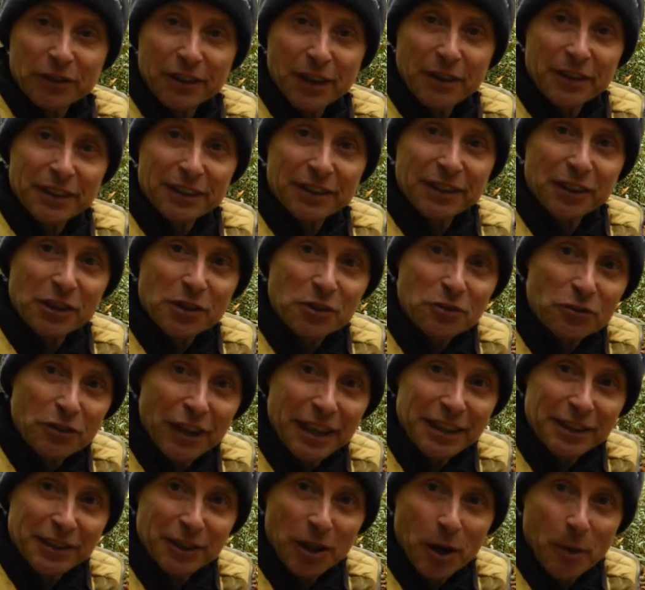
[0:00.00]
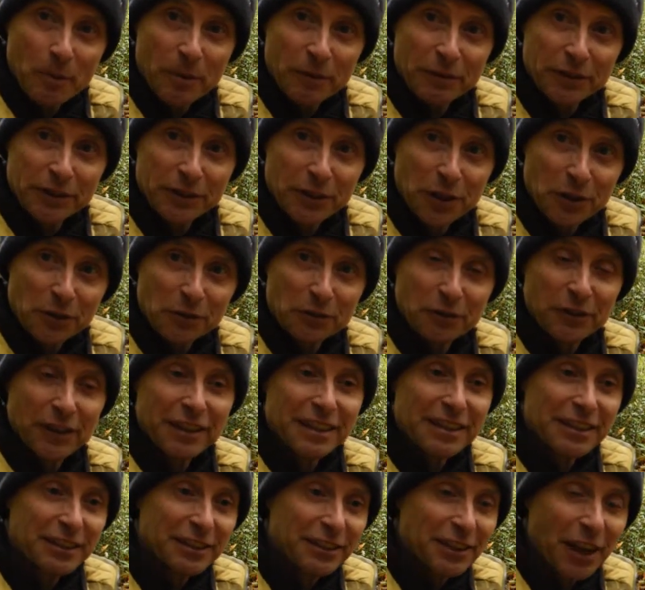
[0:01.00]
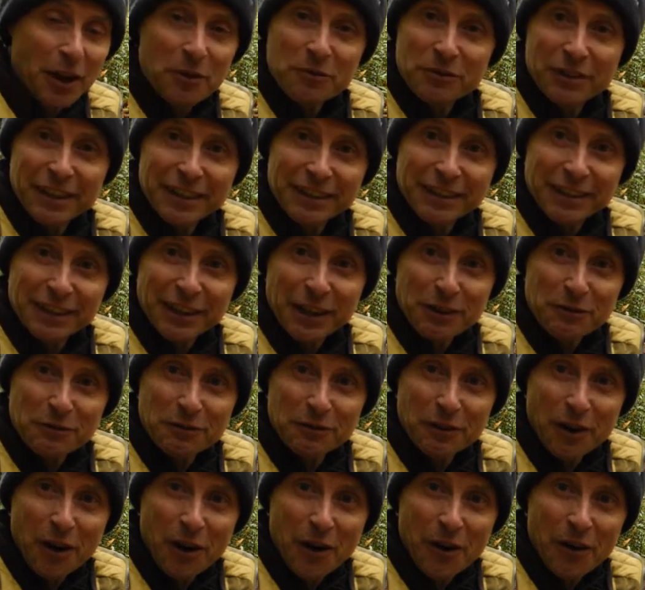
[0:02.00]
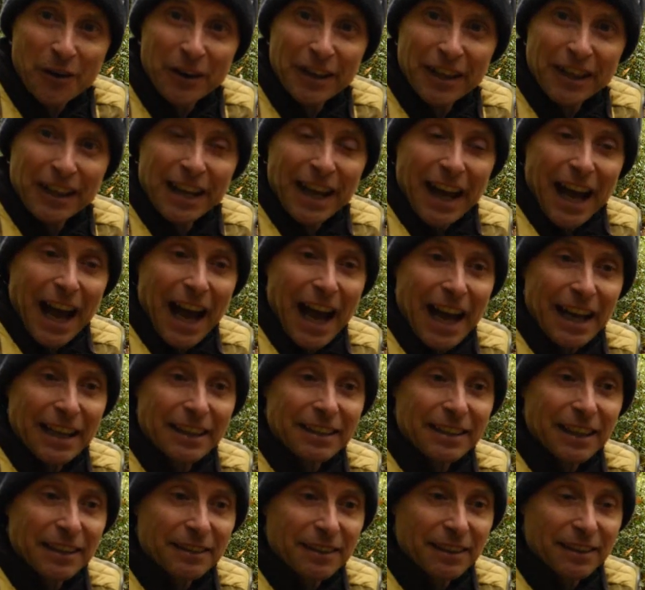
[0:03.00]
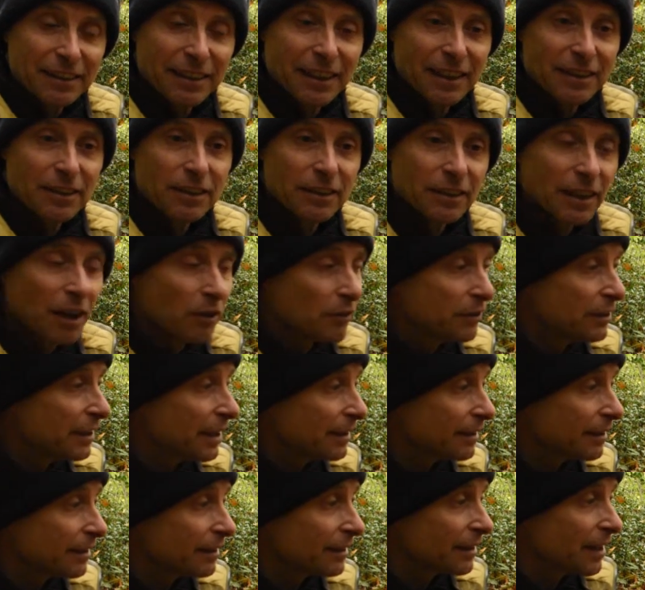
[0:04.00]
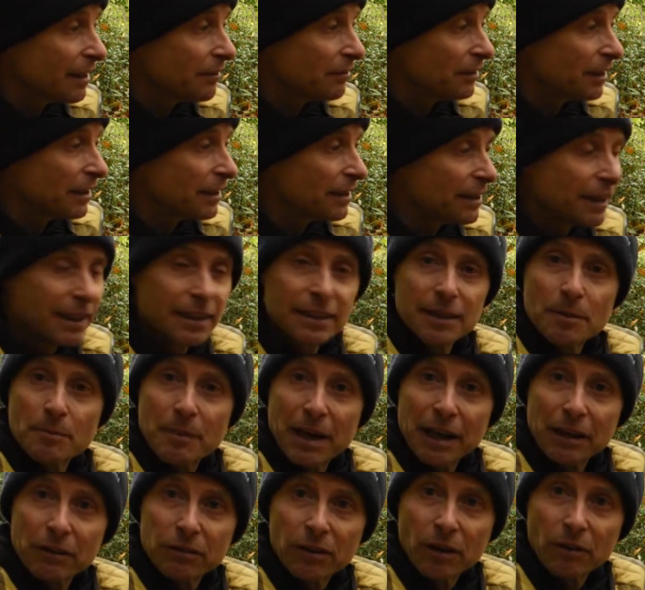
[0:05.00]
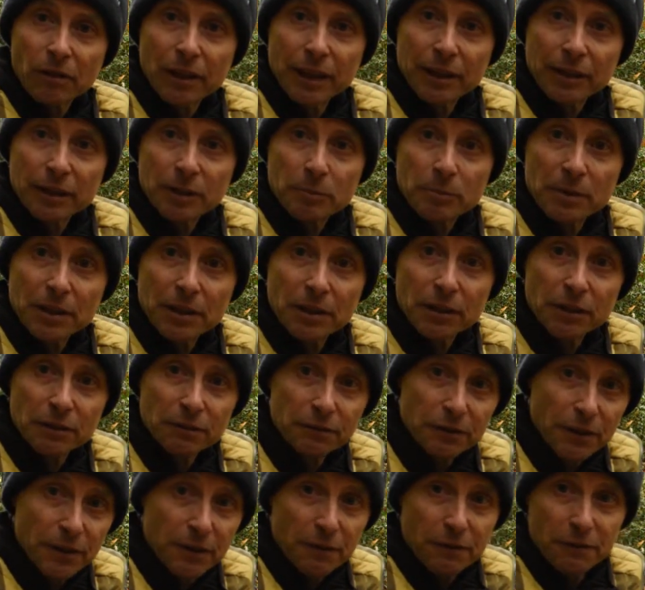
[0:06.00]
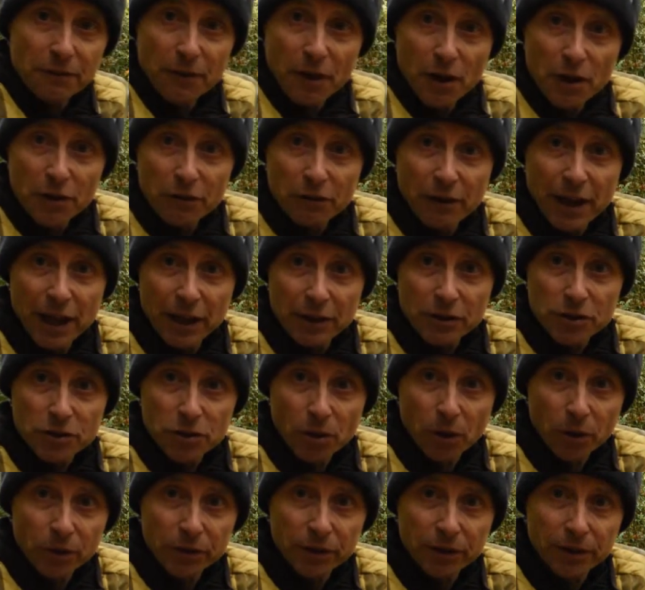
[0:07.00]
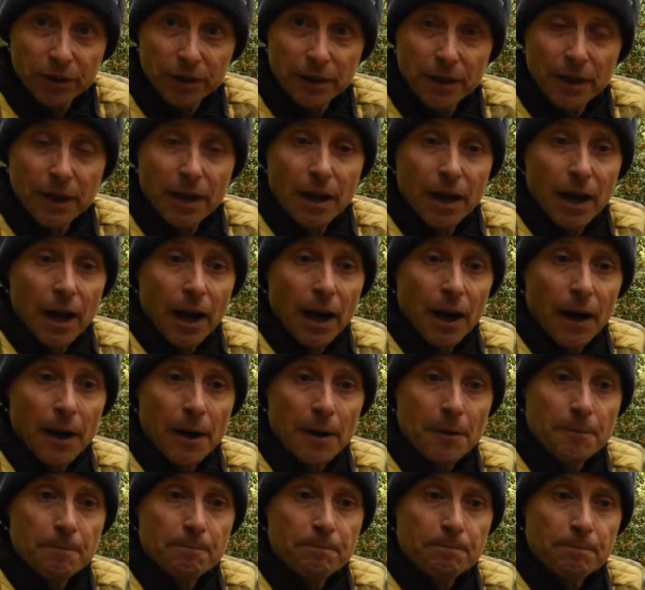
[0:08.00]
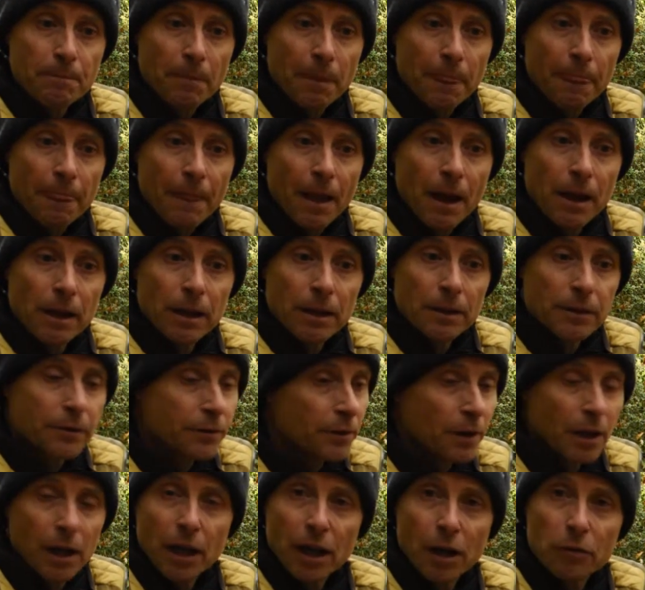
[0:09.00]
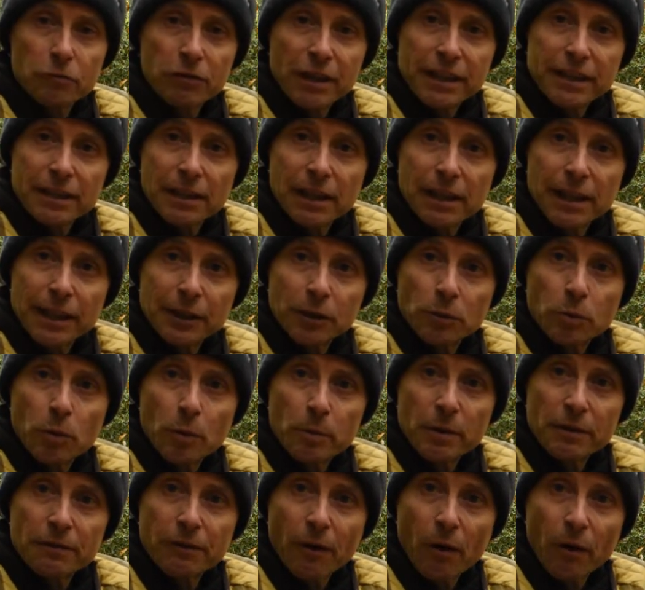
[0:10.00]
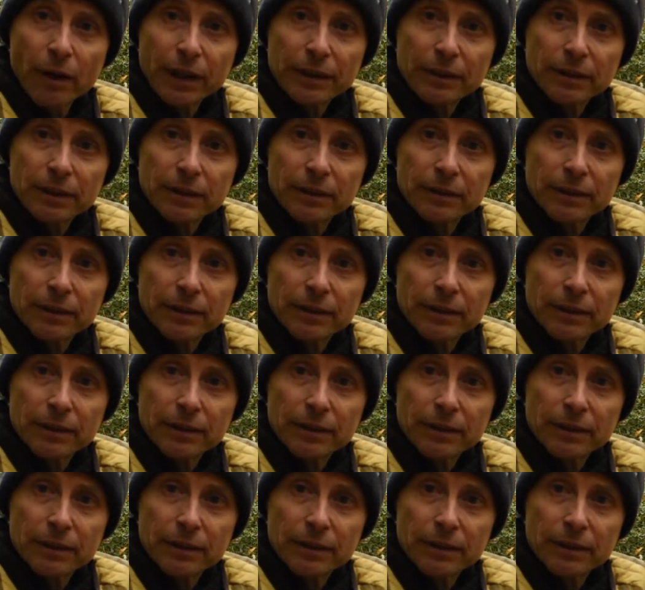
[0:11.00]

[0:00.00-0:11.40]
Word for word: So it's a great type of photography. You don't need to go far, and as I say, you don't necessarily need a macro lens, because for the further out shots, a regular lens will be fine.